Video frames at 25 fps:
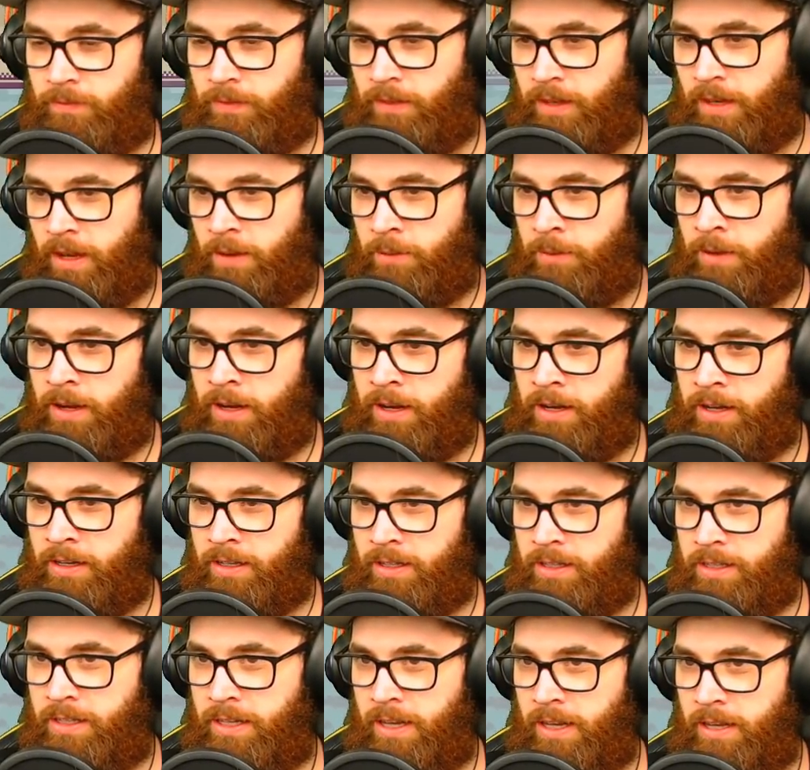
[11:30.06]
and we need to
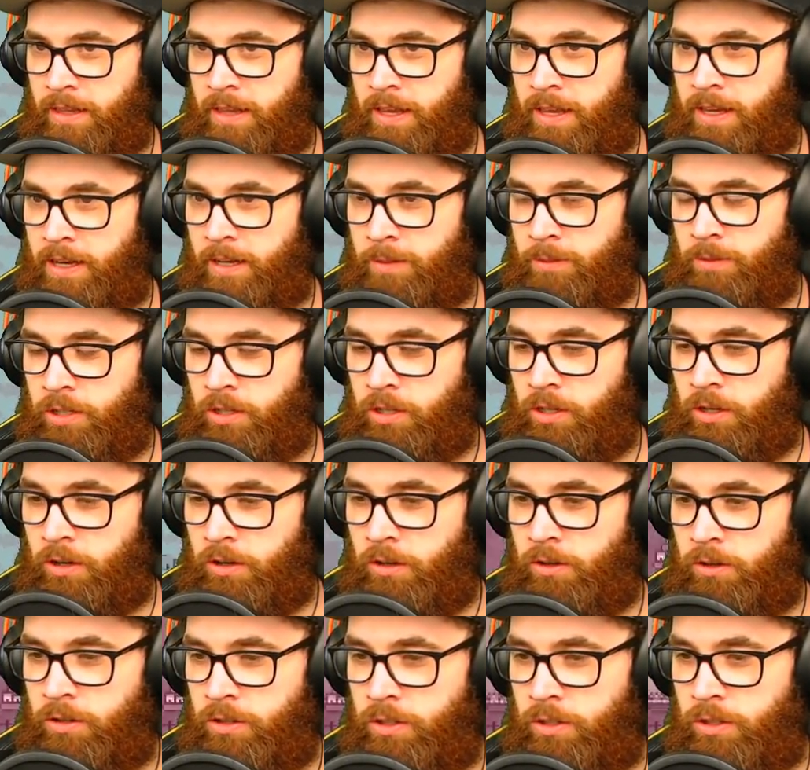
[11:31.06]
set that up to
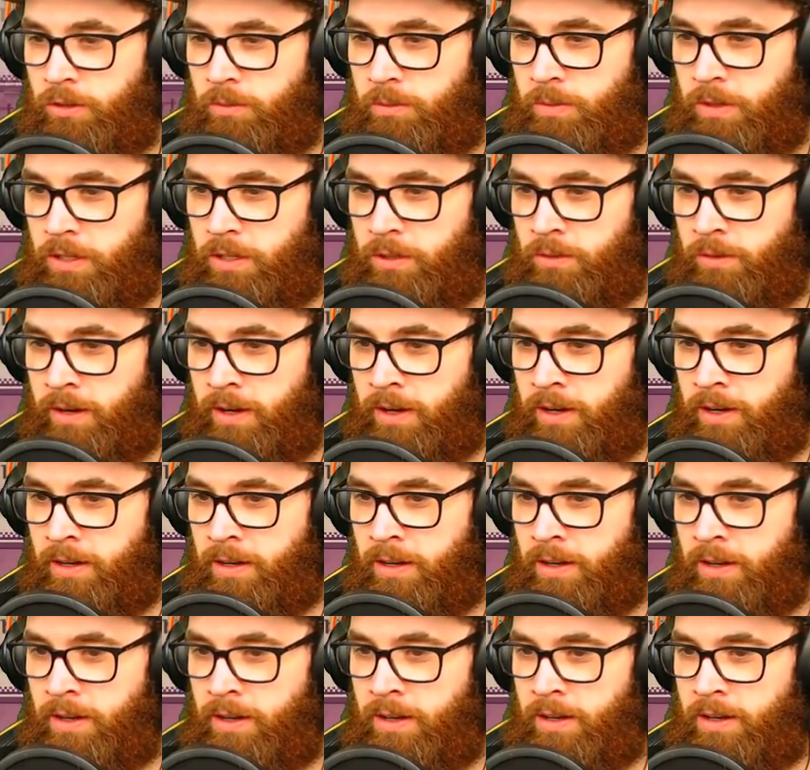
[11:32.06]
go to between,
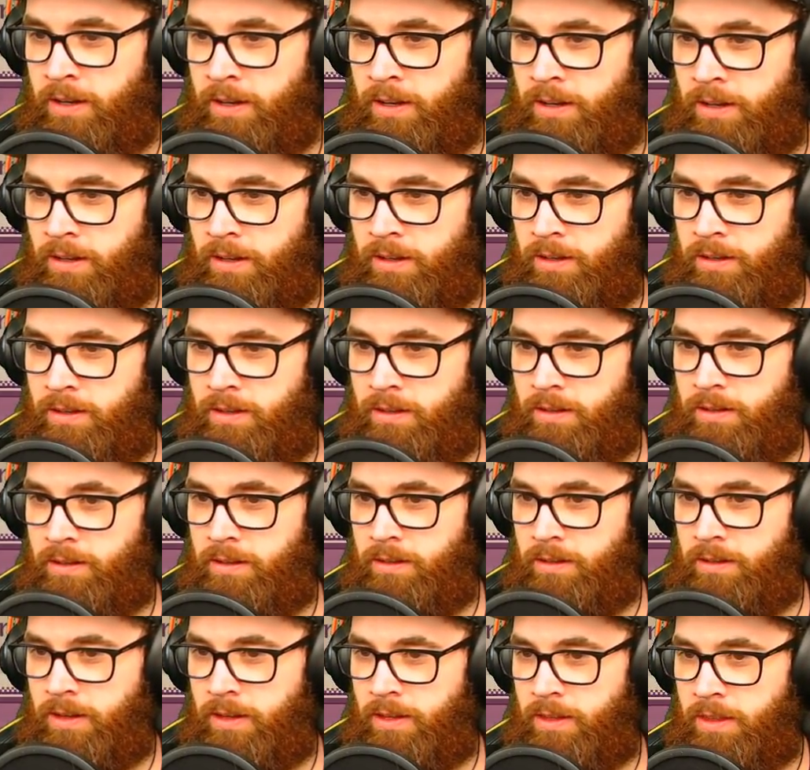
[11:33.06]

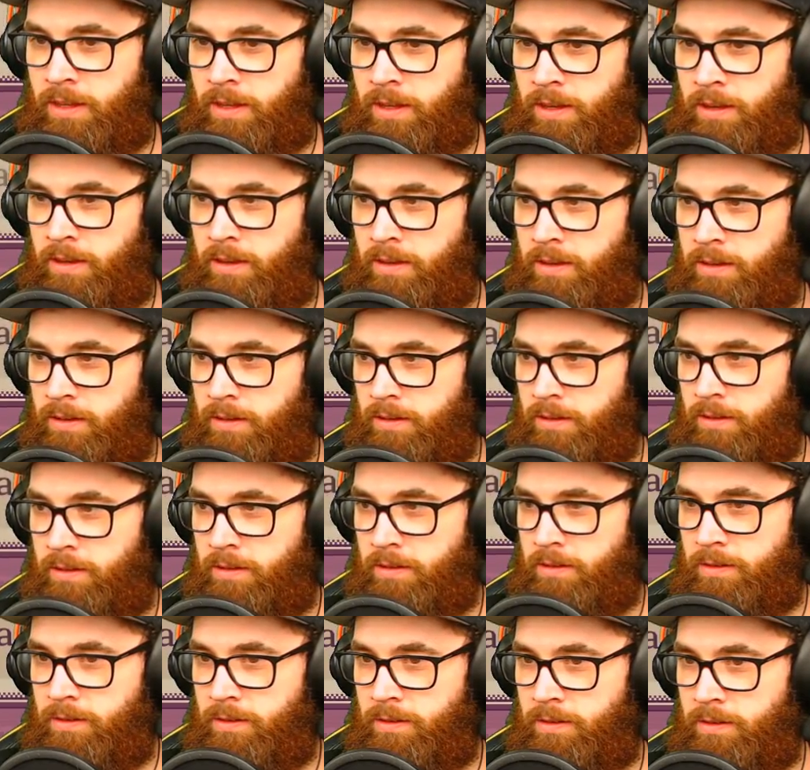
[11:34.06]
I think,
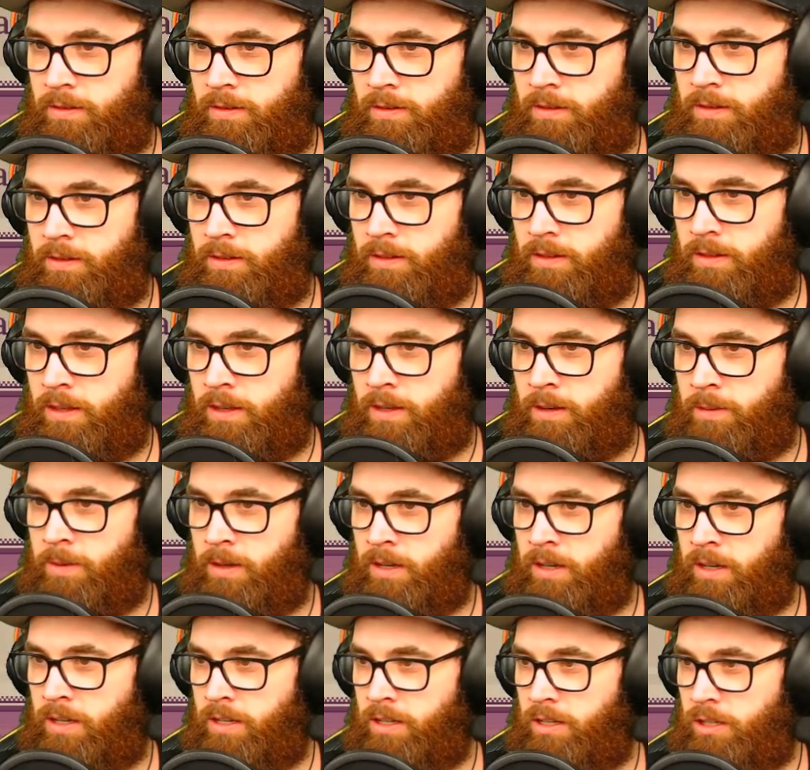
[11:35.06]
I think I'm
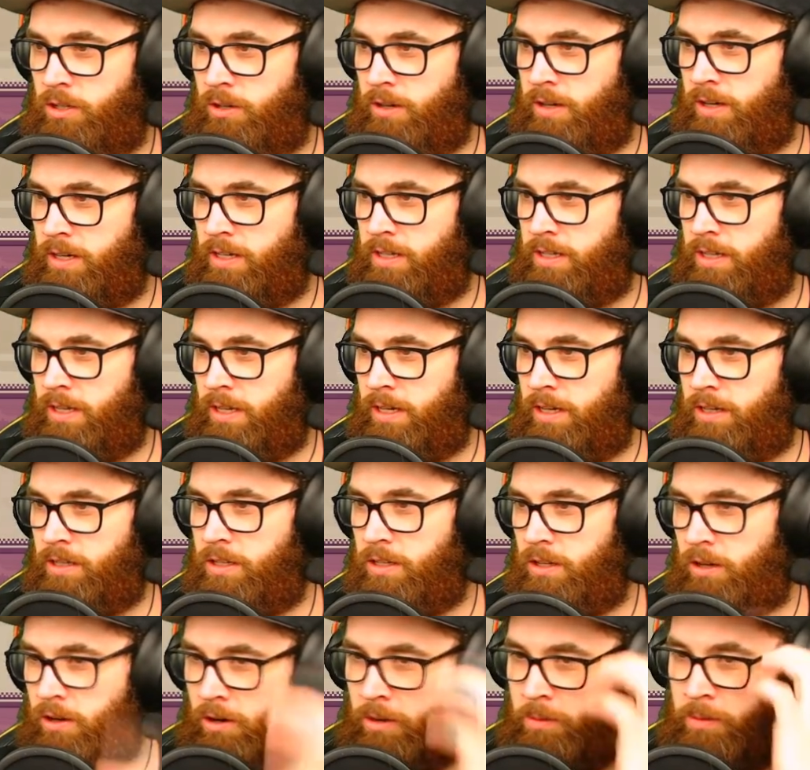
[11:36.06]
going to try to set it to
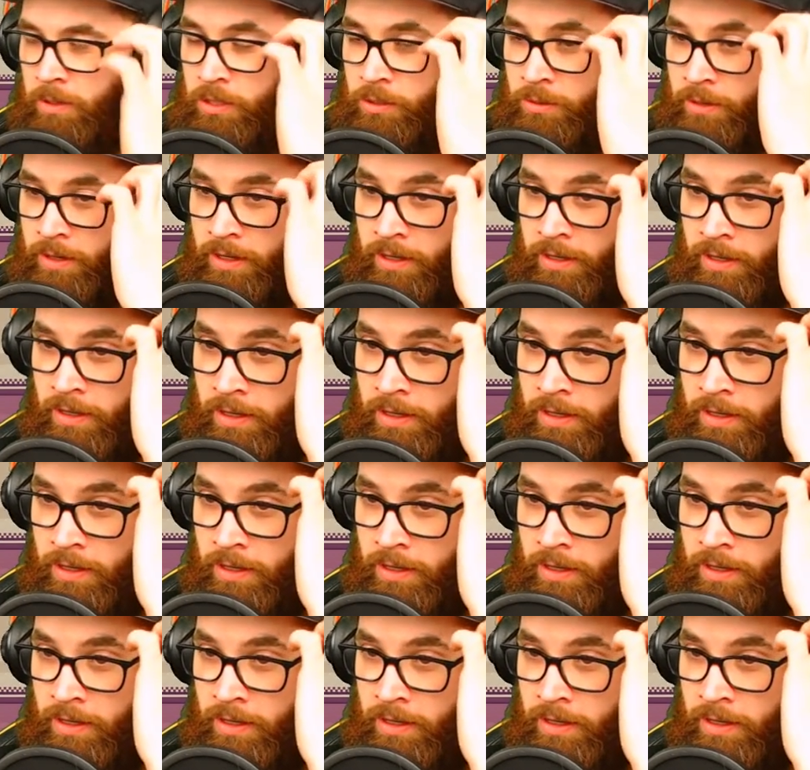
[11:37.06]
go between